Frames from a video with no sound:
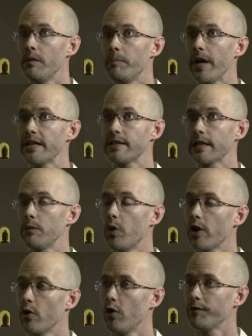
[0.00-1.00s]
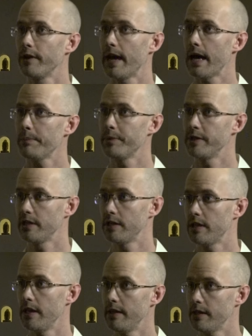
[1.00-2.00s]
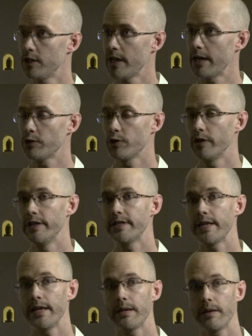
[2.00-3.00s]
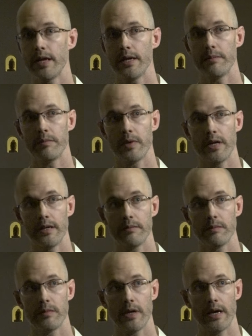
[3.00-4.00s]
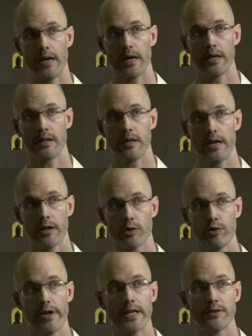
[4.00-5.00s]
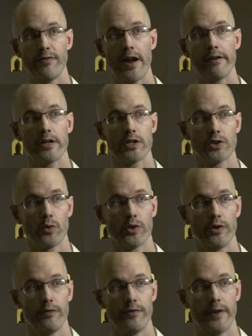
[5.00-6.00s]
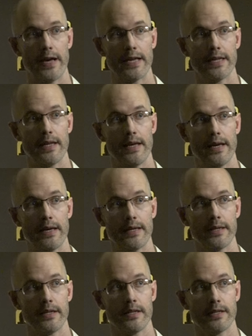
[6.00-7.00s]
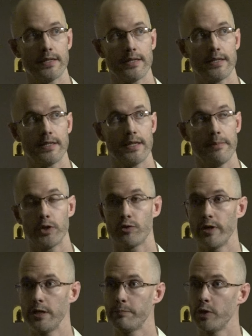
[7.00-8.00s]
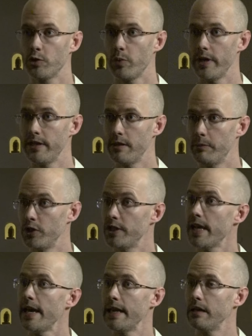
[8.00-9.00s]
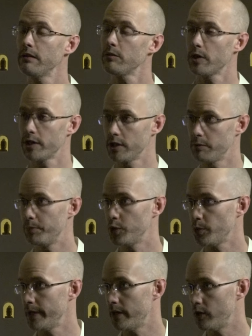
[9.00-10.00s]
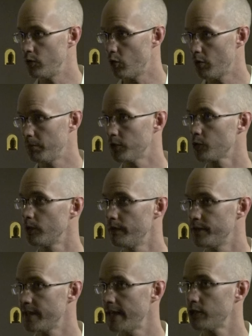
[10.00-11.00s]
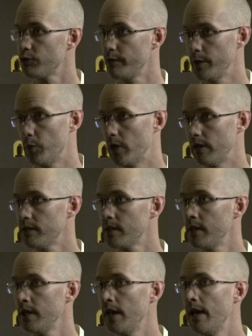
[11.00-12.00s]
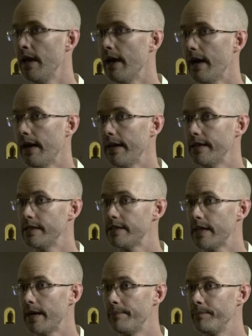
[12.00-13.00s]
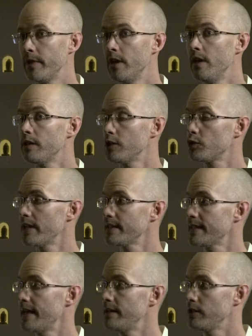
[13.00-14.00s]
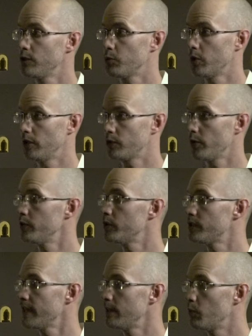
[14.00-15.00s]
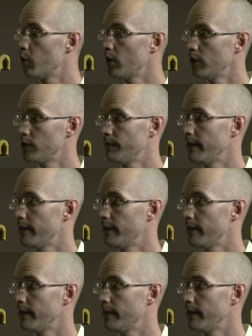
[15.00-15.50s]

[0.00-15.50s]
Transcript: basically what often happens in, in the Tantra is it, it, it uh, uh, creates various sort of uh, uh, symmetries between the mundane, which is between our normal sort of sensory world, and um, the transcendent world, or you could say the world of